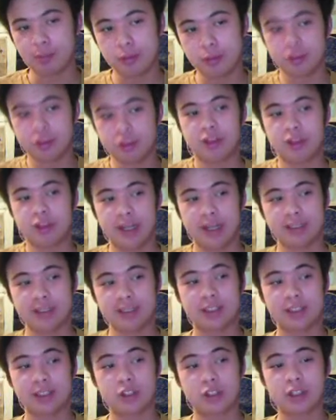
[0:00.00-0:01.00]
Boozer
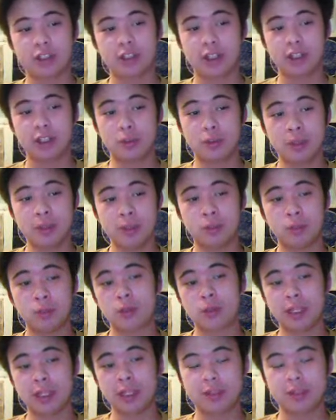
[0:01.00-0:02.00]
has looked a little bit
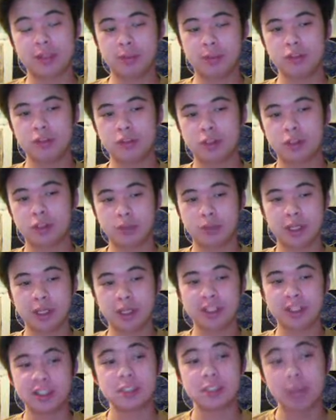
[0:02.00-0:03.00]
more like the Boozer we
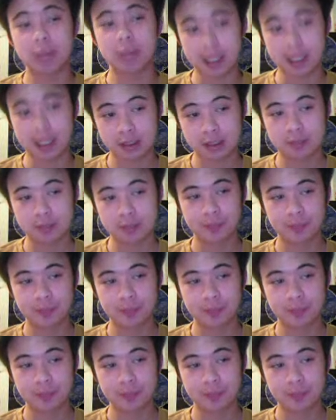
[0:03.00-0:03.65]
expect.